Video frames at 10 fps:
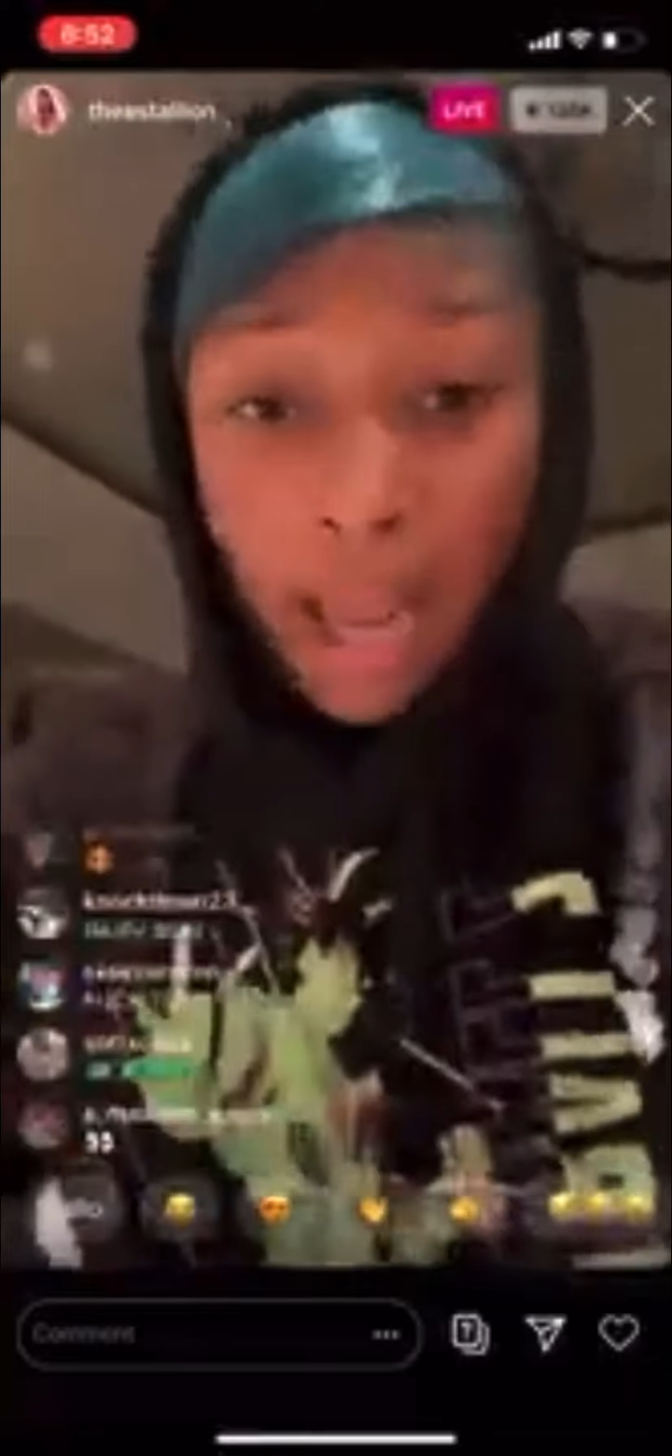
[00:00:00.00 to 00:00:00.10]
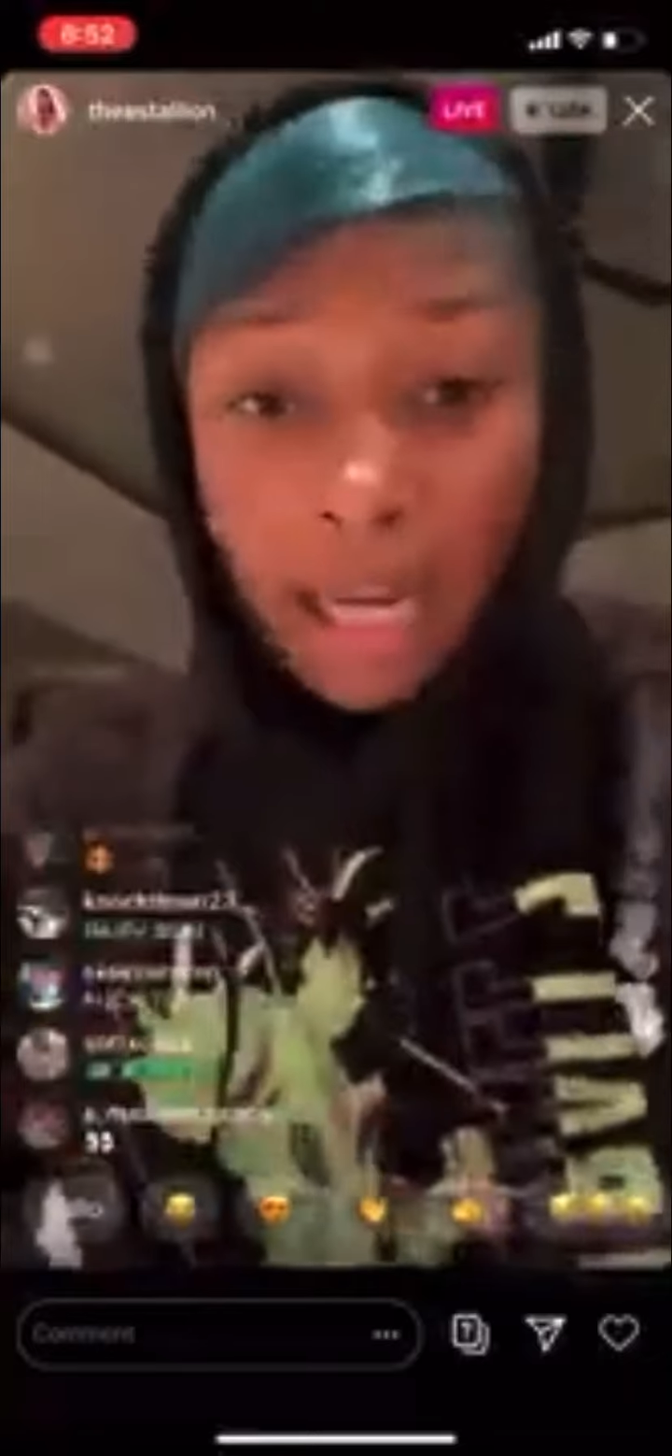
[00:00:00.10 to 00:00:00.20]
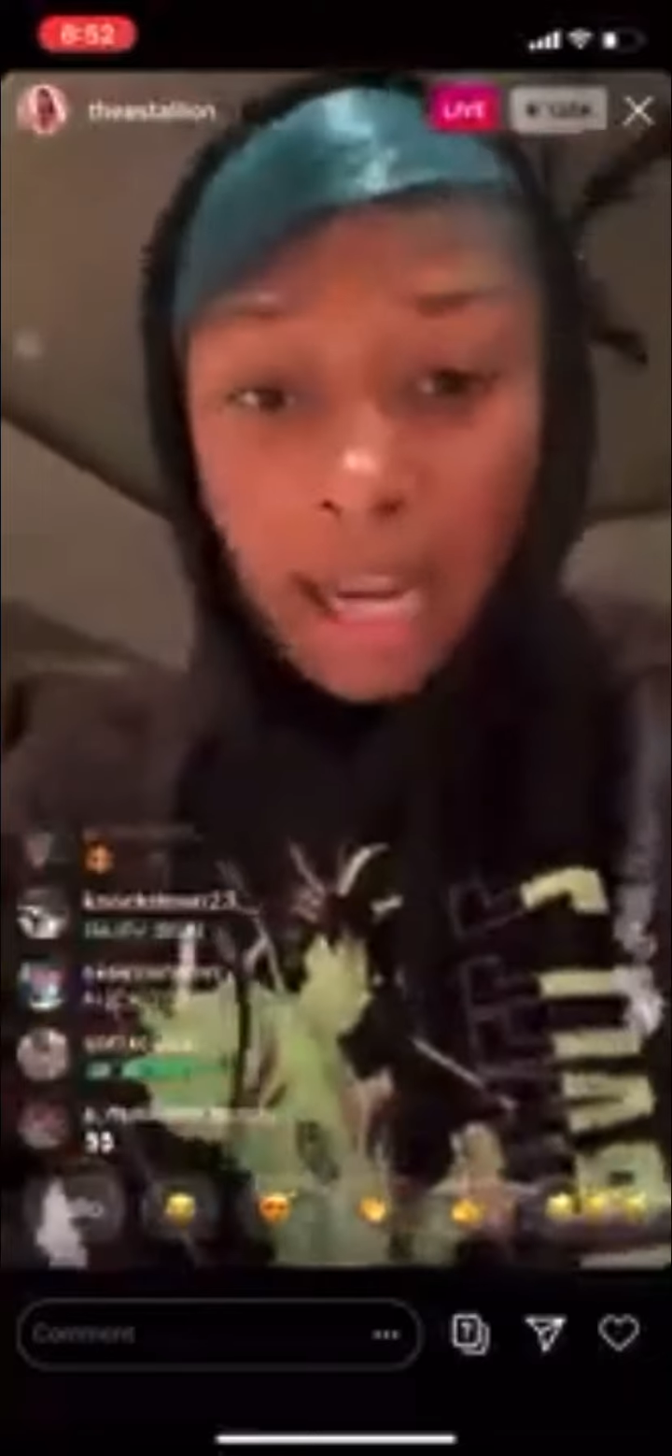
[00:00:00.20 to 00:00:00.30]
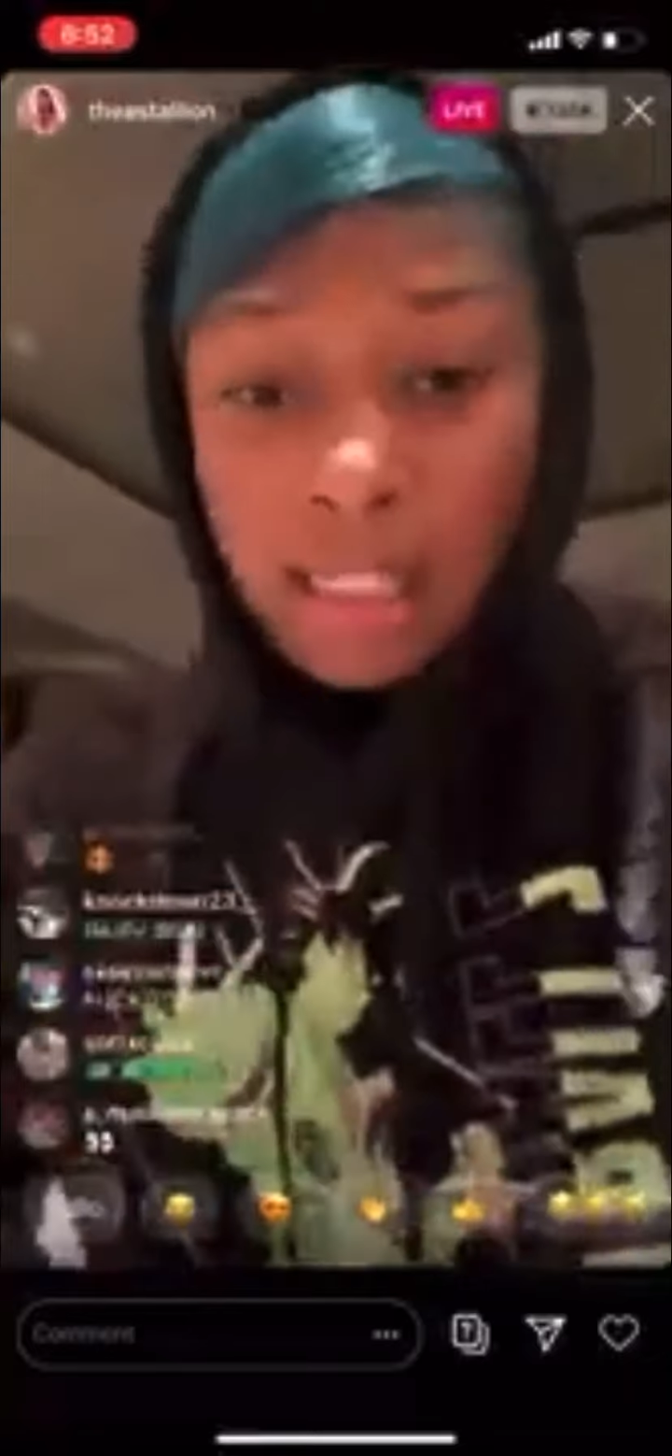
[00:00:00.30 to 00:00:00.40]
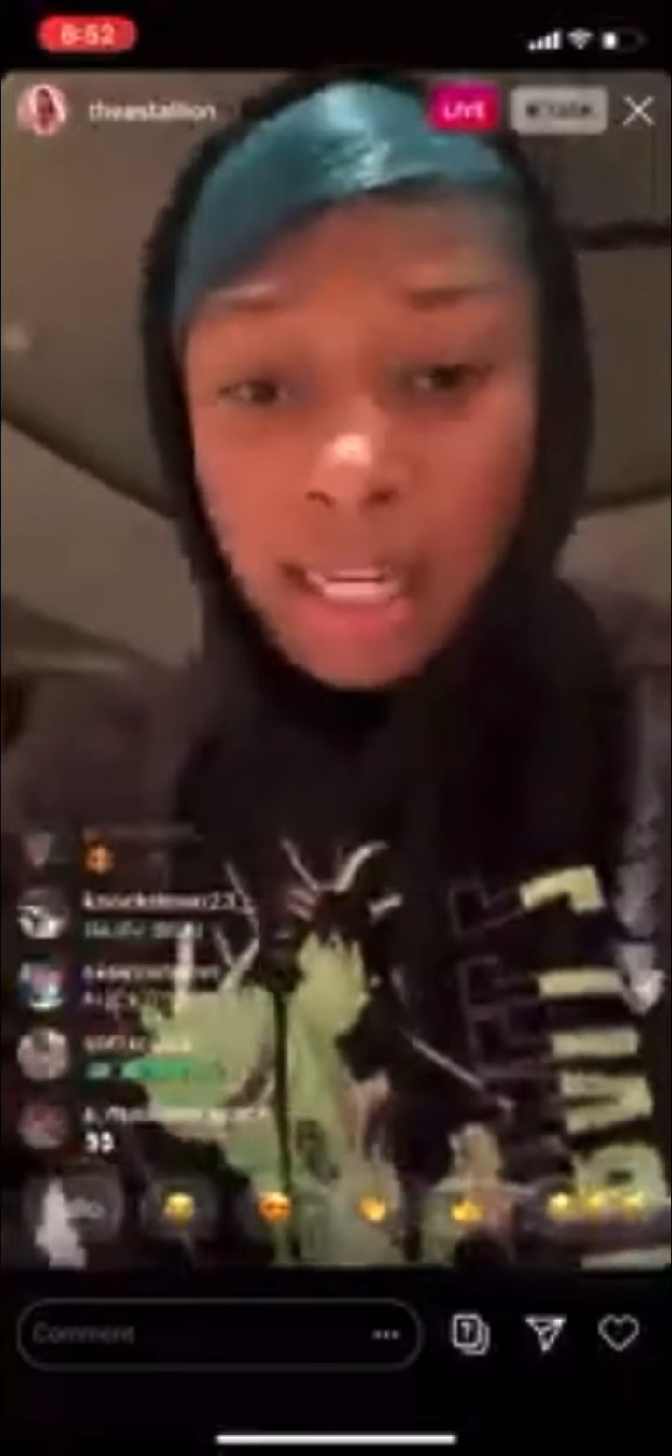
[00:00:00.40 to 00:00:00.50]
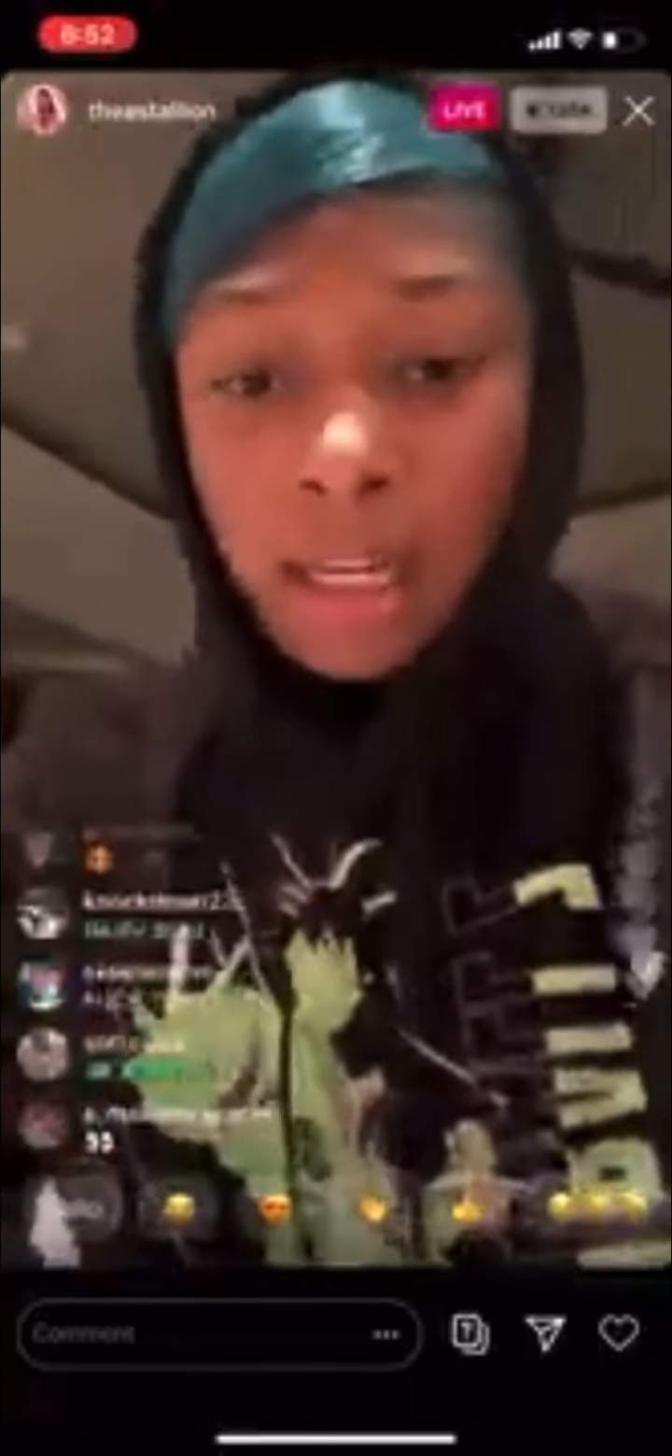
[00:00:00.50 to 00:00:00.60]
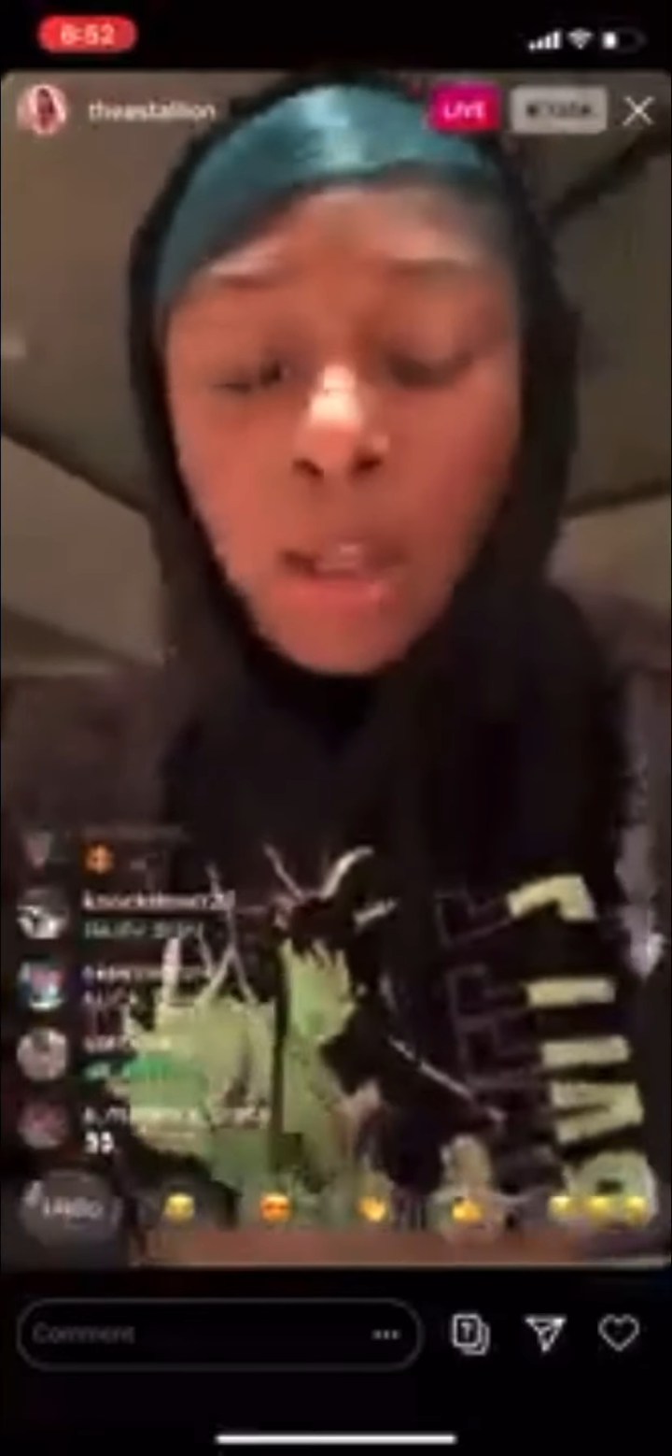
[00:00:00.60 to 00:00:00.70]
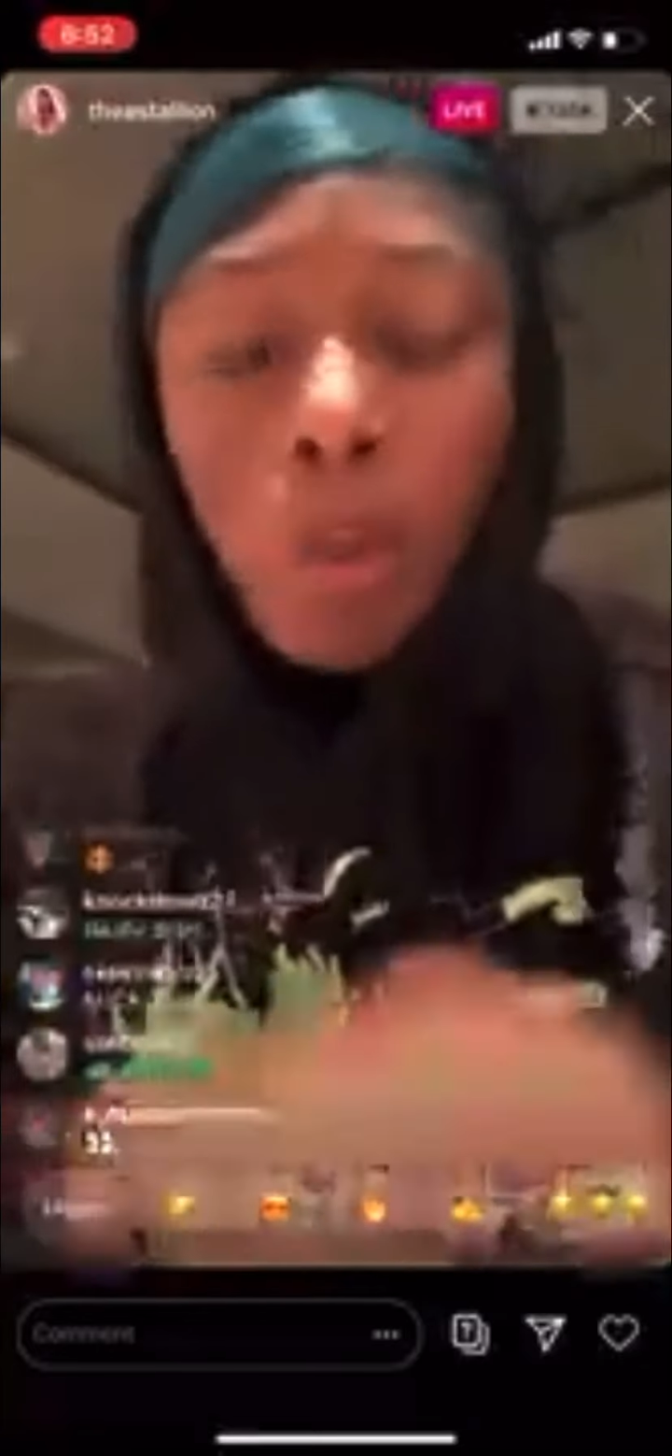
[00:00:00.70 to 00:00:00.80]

he not saying nothing.